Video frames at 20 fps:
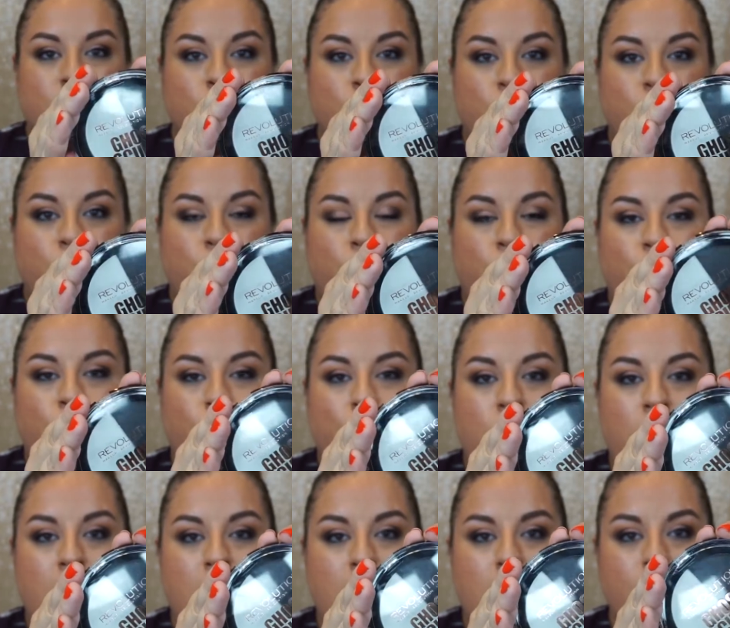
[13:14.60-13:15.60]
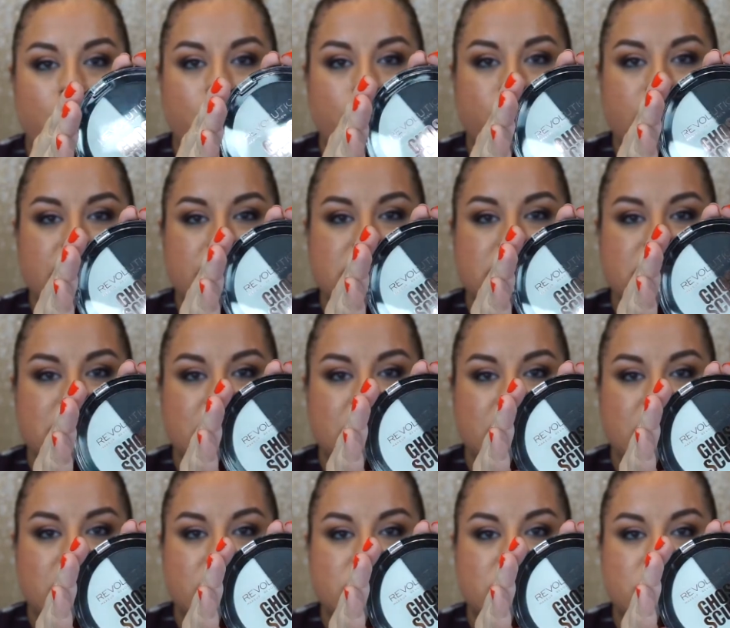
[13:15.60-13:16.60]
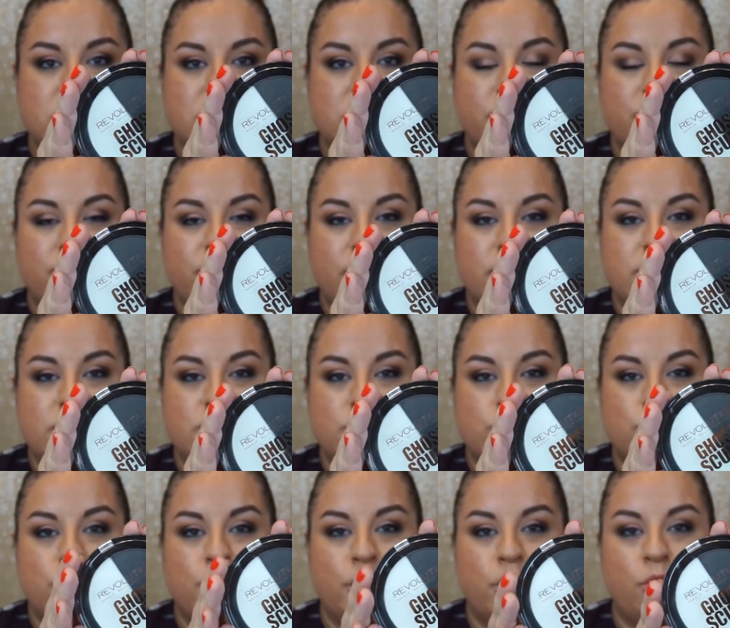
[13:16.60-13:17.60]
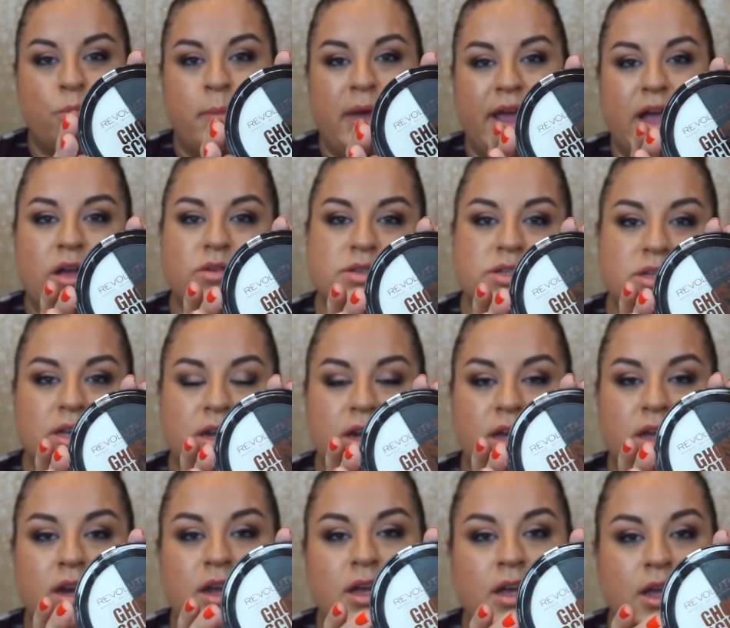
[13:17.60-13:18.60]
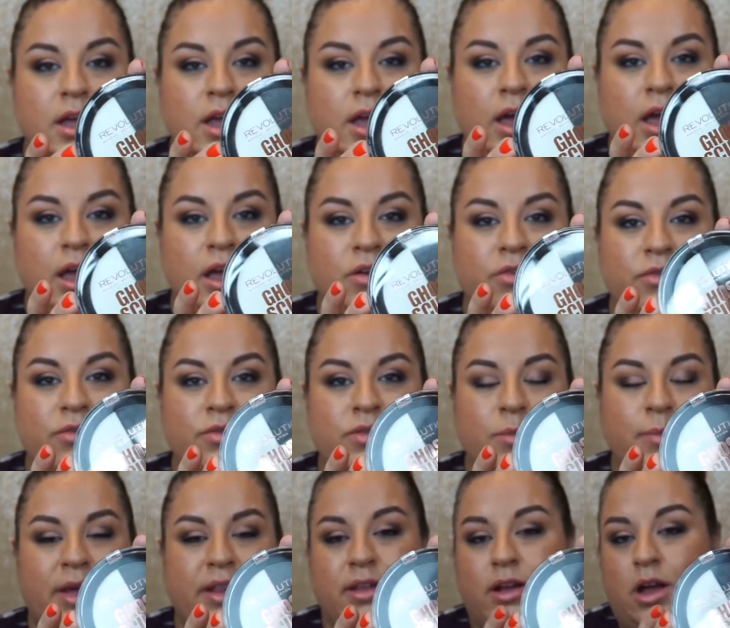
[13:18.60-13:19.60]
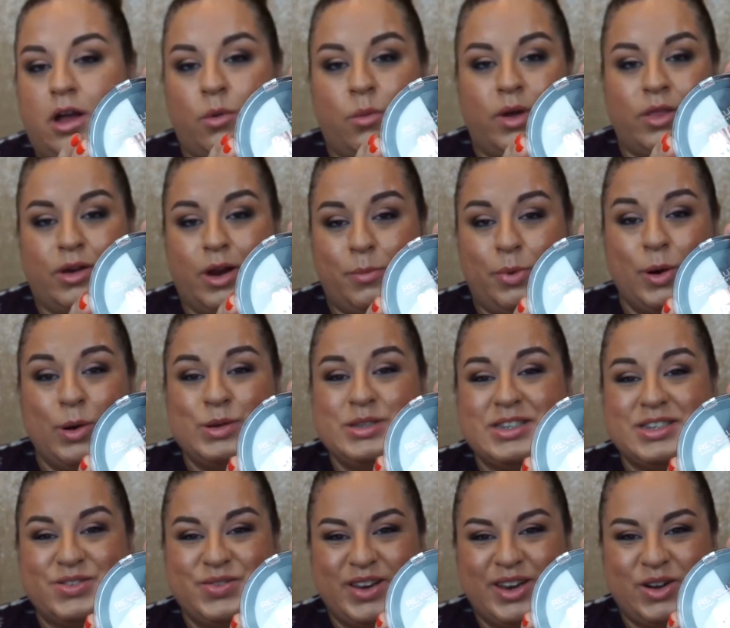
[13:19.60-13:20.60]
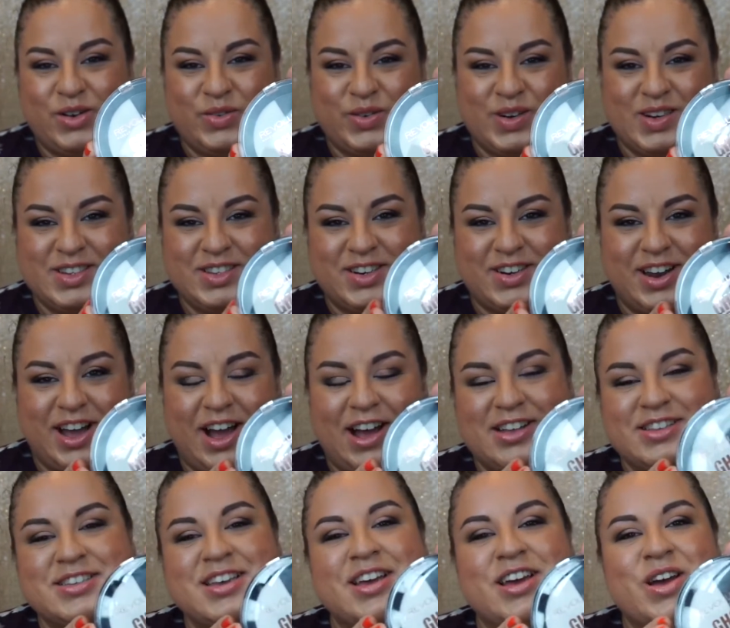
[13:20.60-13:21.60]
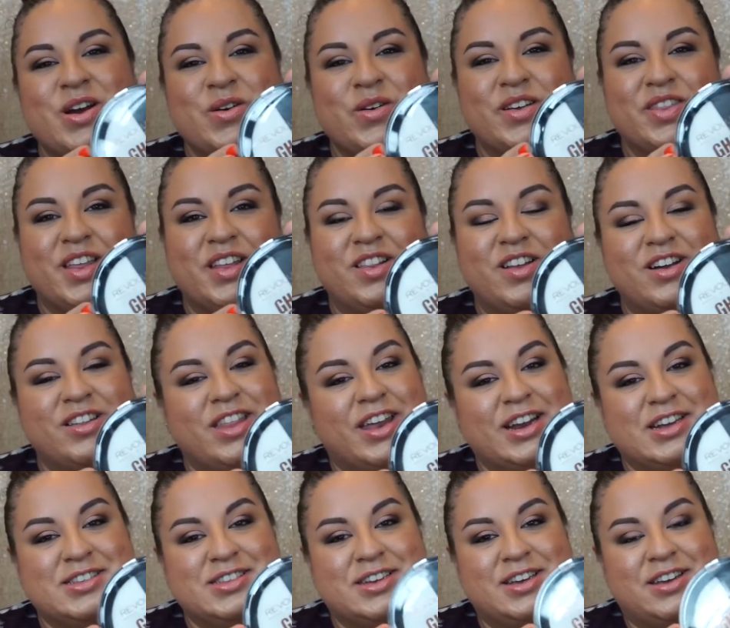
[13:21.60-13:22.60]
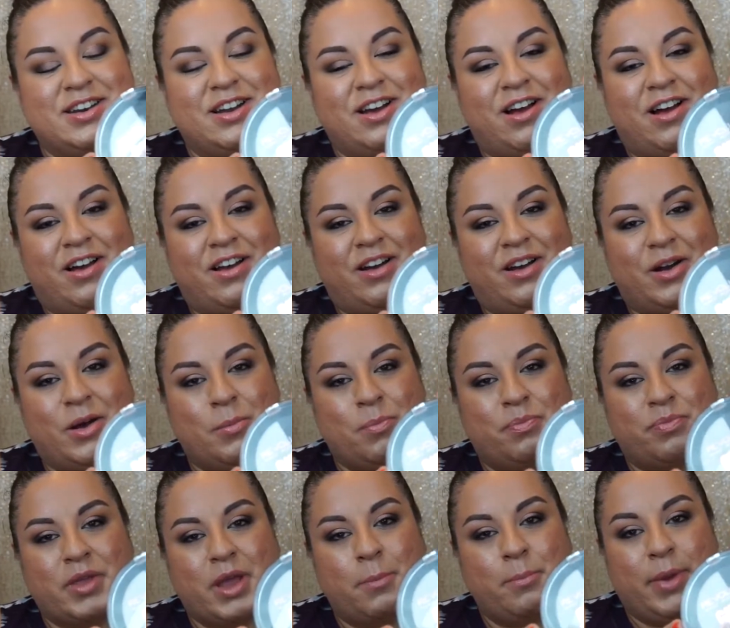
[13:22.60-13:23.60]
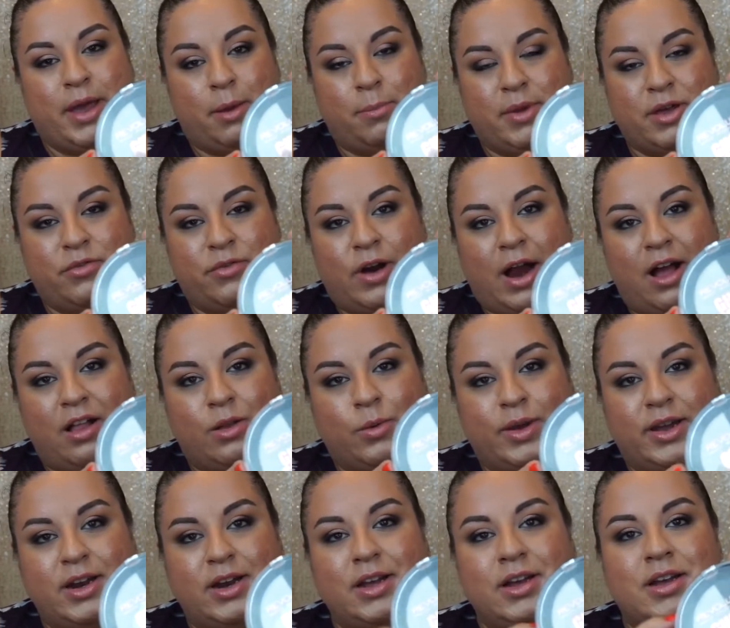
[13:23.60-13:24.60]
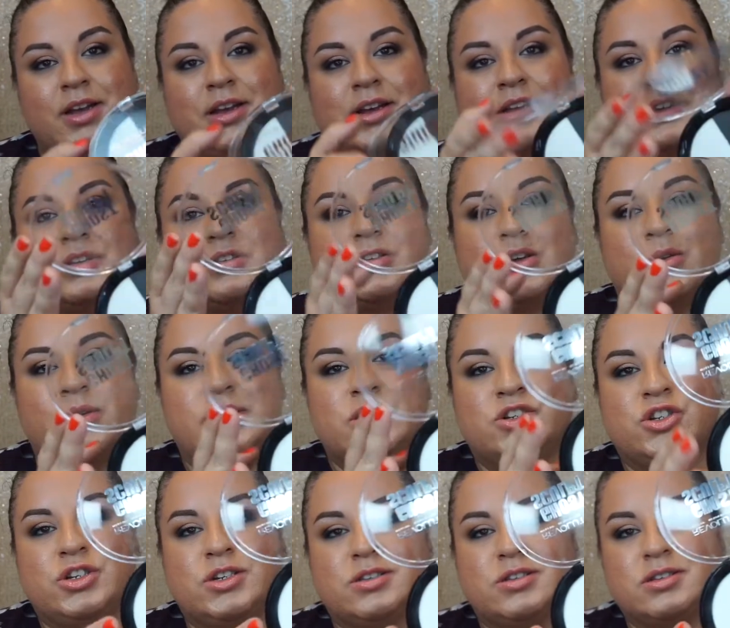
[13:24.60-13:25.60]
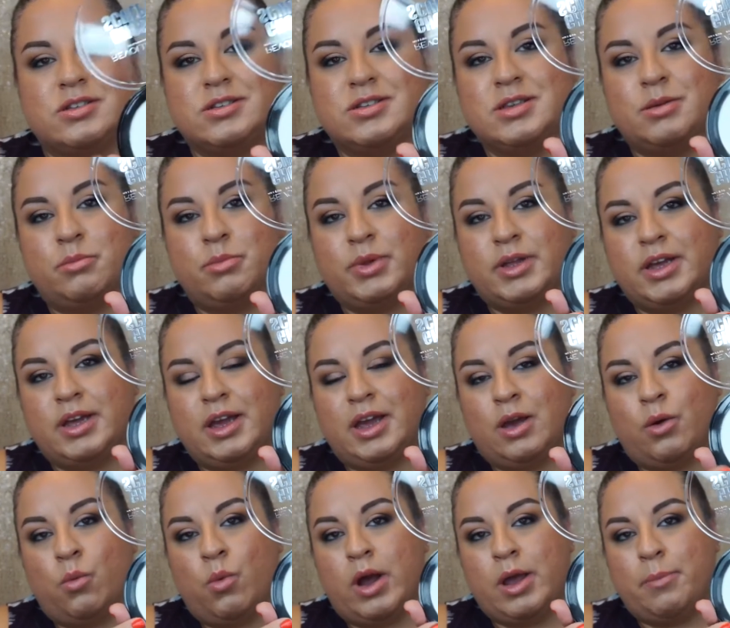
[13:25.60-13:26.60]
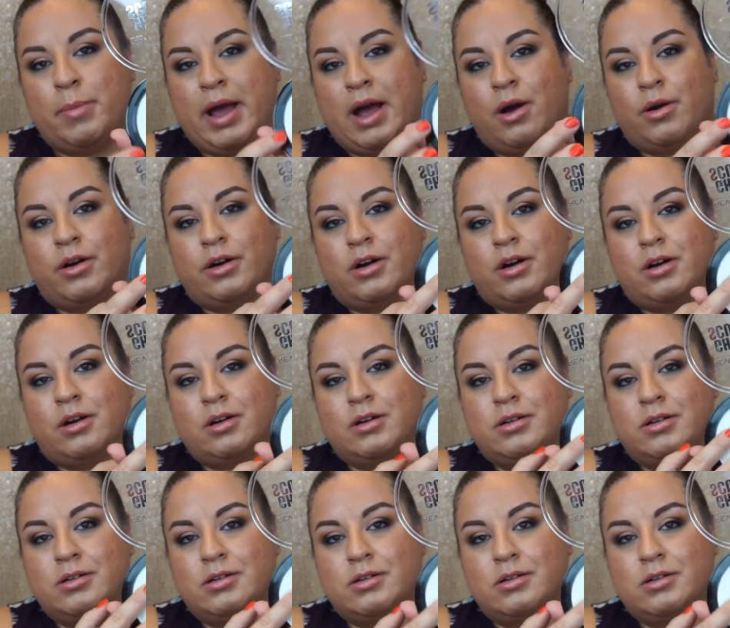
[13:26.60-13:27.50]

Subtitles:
you will probably see this very soon, or you may have seen it depending on whether I post this video first or not, with the look that I did on Bambi for Halloween. So it's just simply a white powder